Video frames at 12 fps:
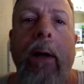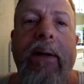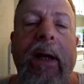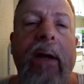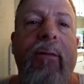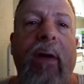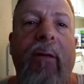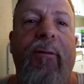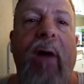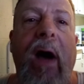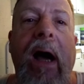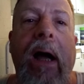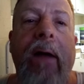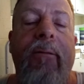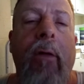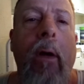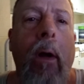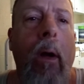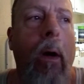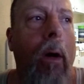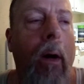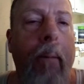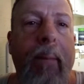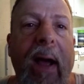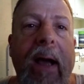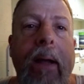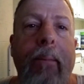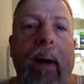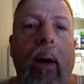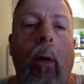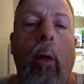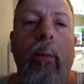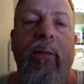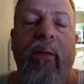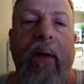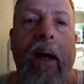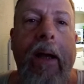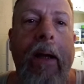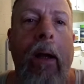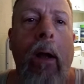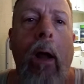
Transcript: TV5, back in my home state.